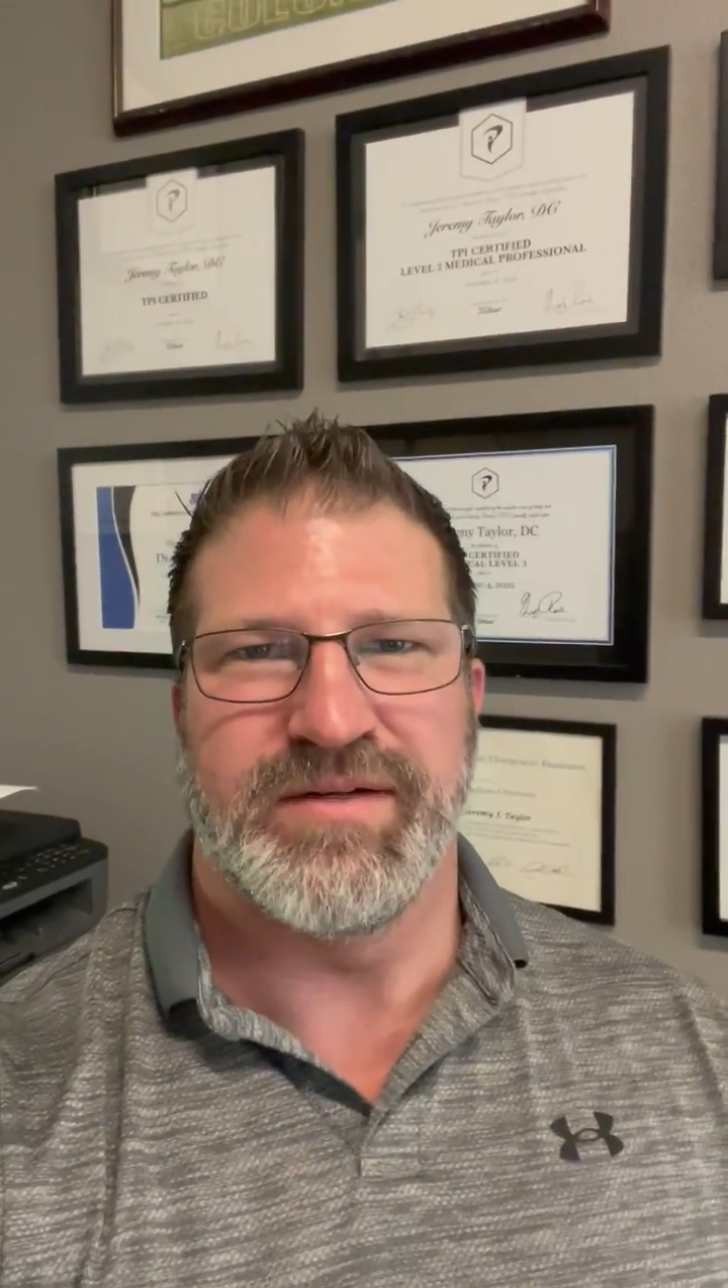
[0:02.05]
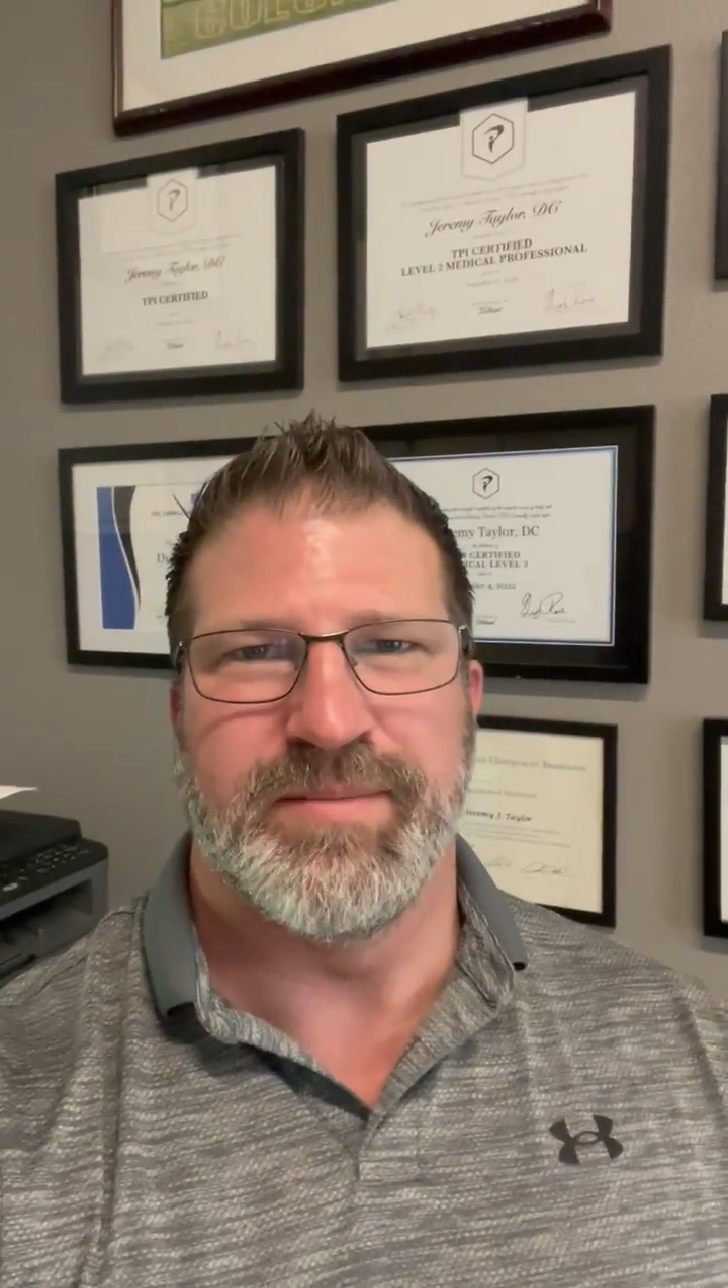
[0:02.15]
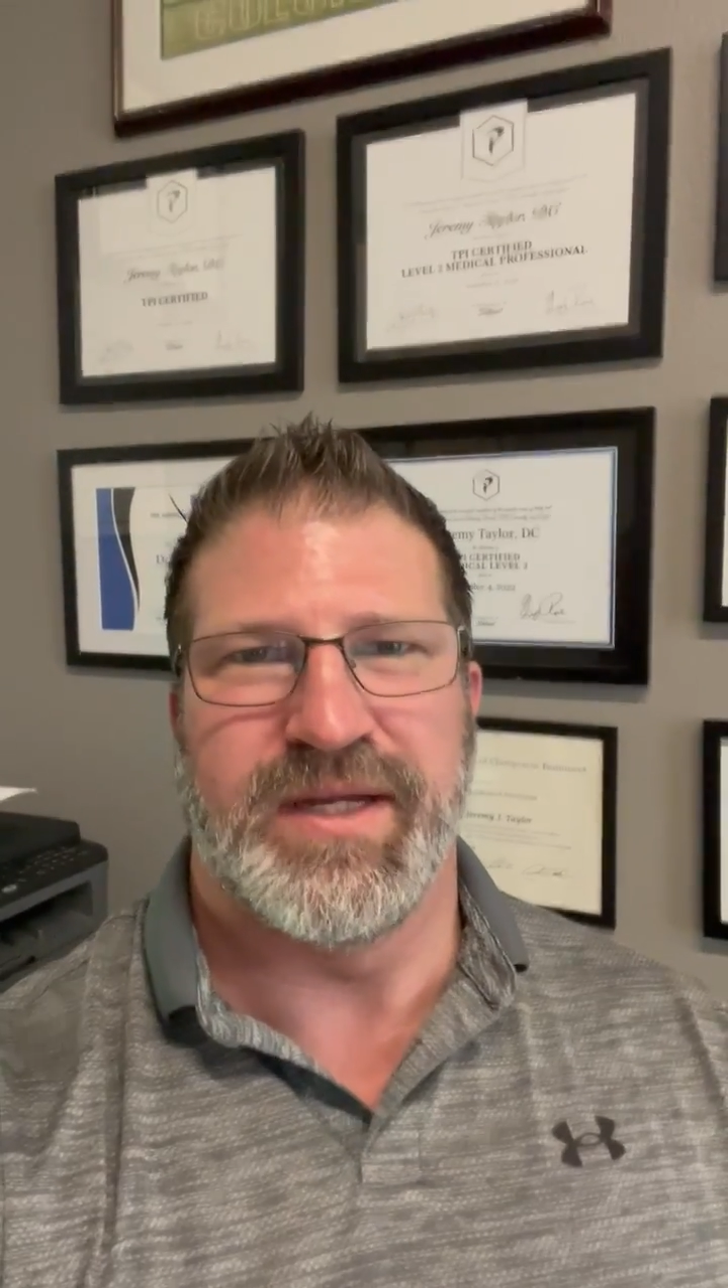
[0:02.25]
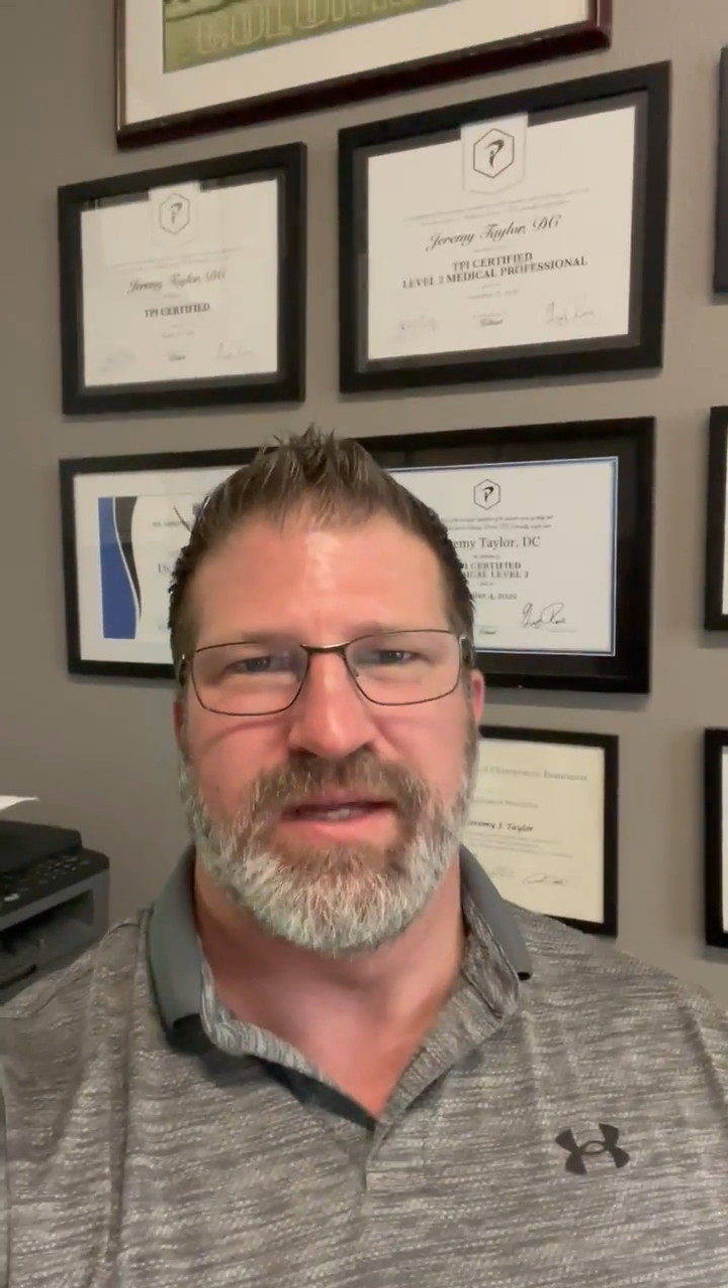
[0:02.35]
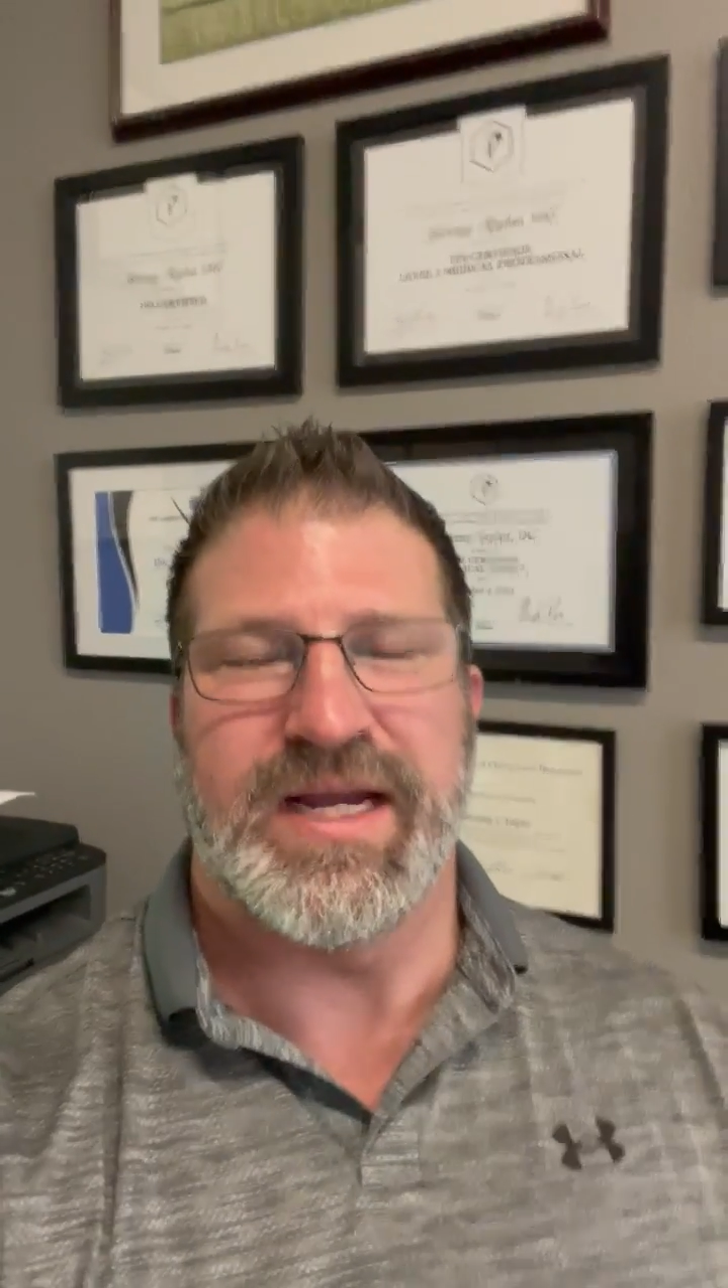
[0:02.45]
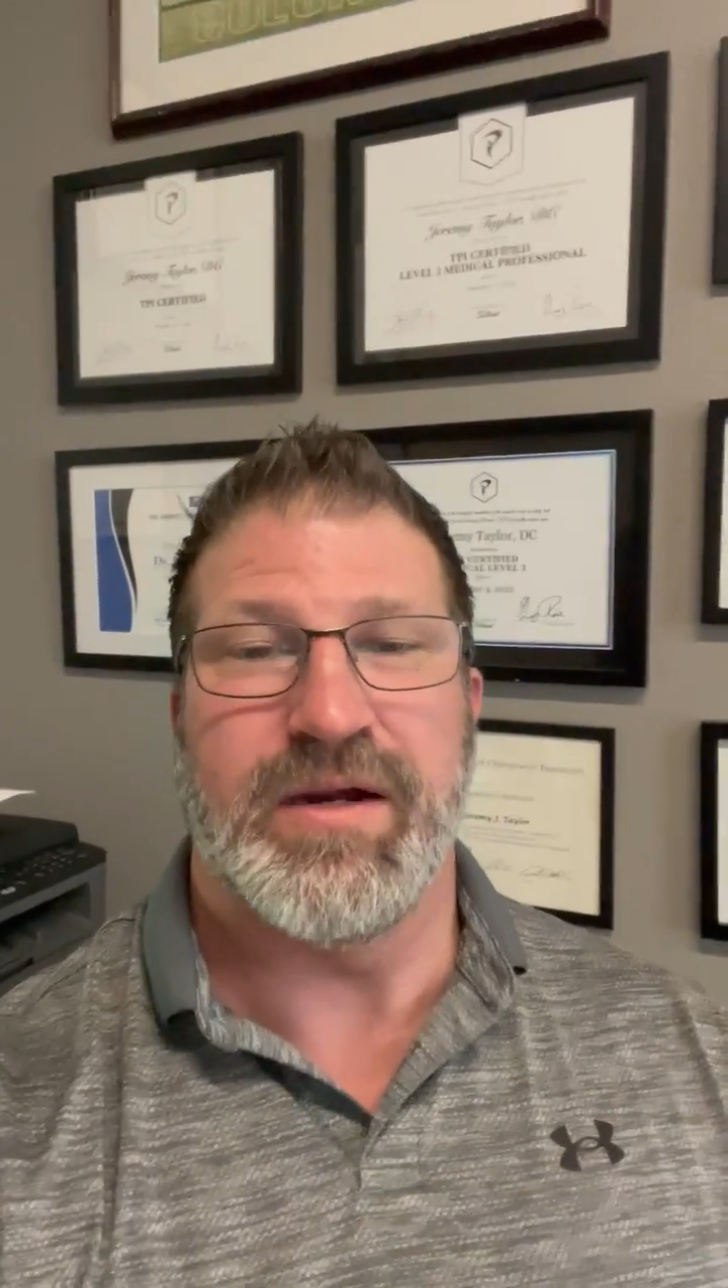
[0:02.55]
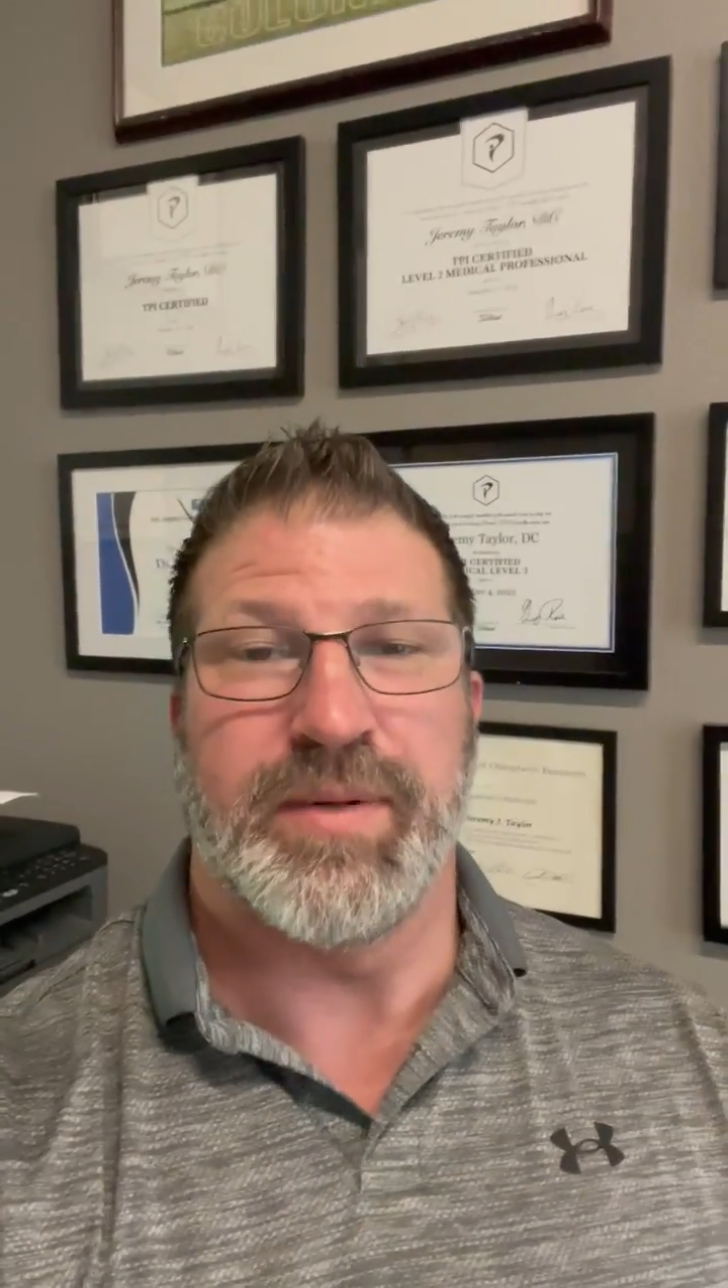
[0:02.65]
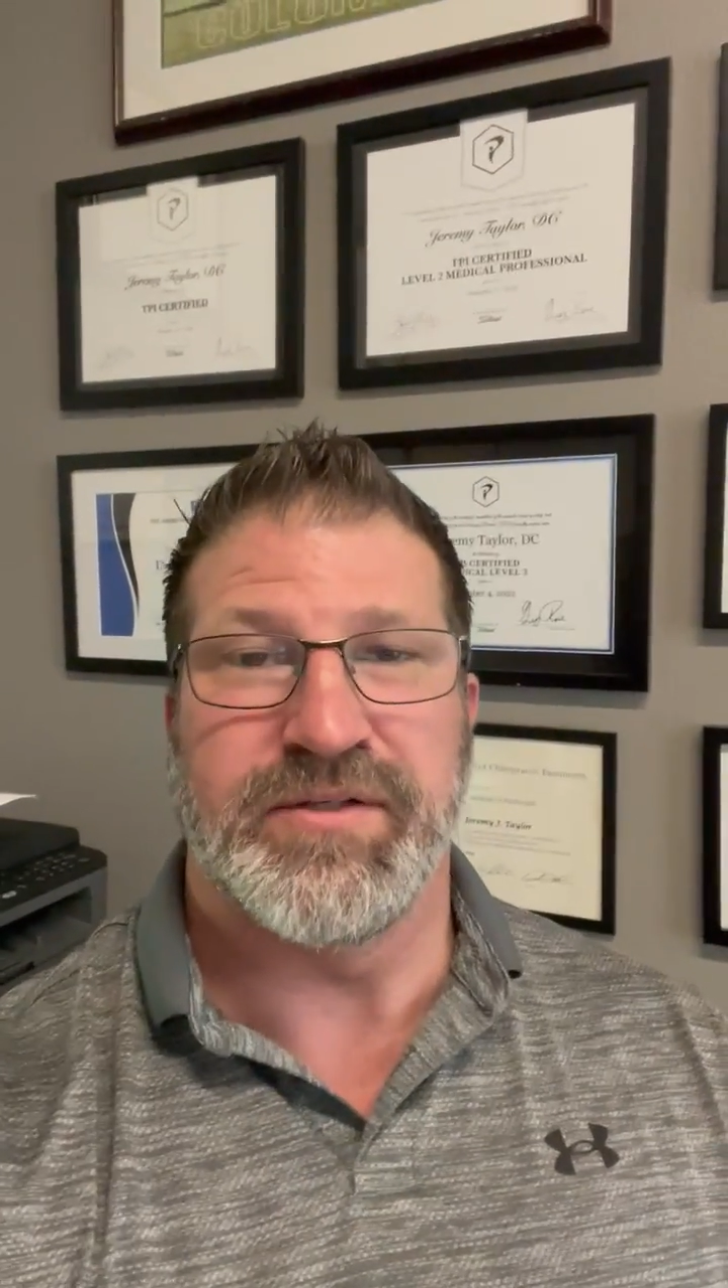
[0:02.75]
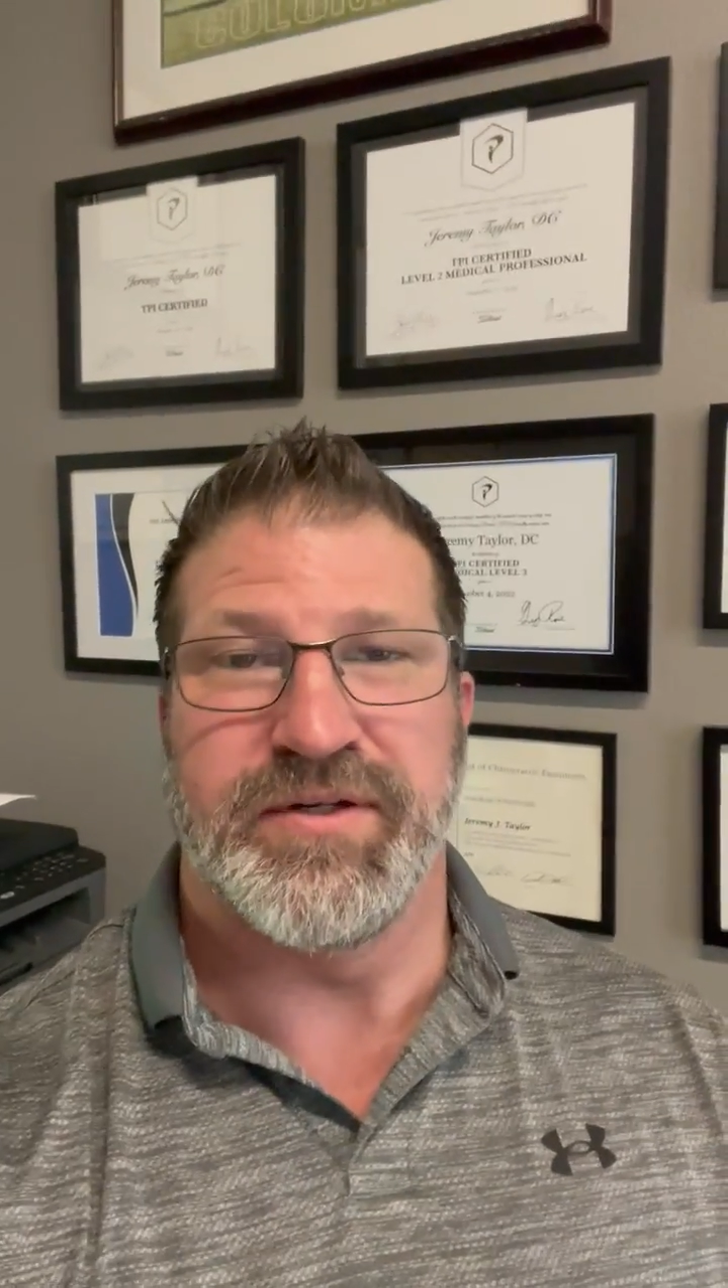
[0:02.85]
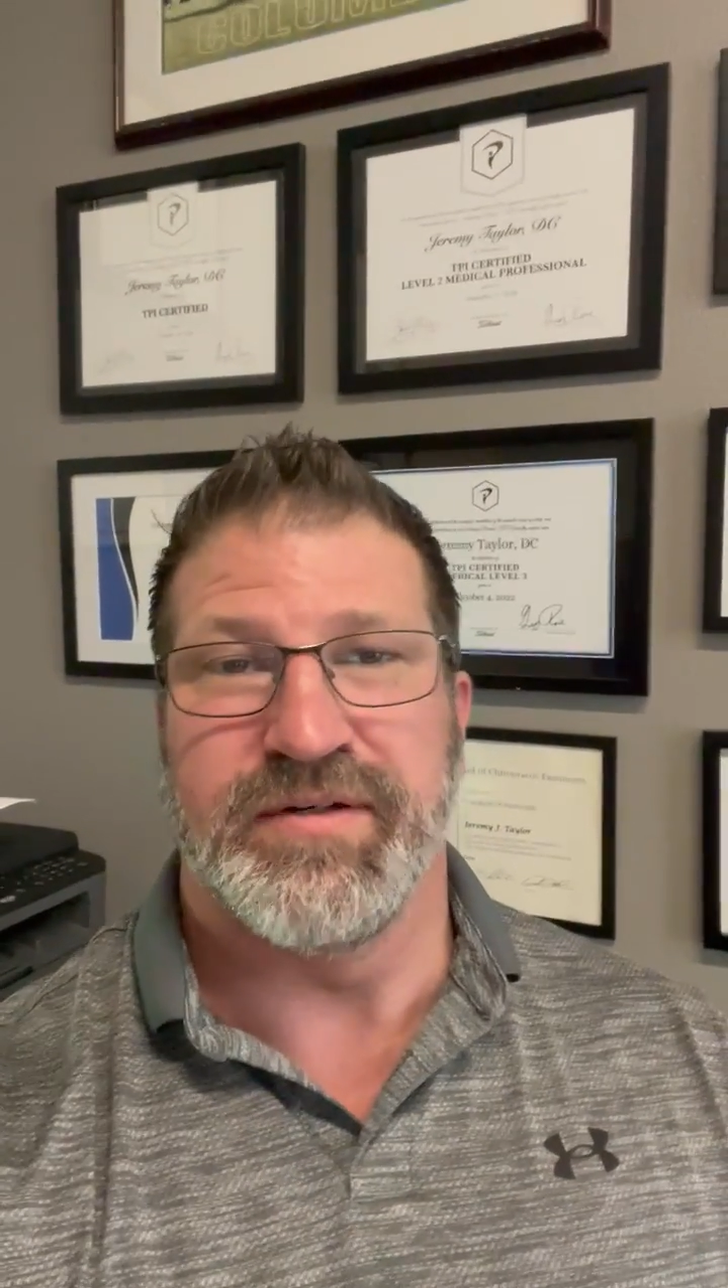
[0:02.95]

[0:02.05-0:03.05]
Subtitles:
I'm a chiropractor here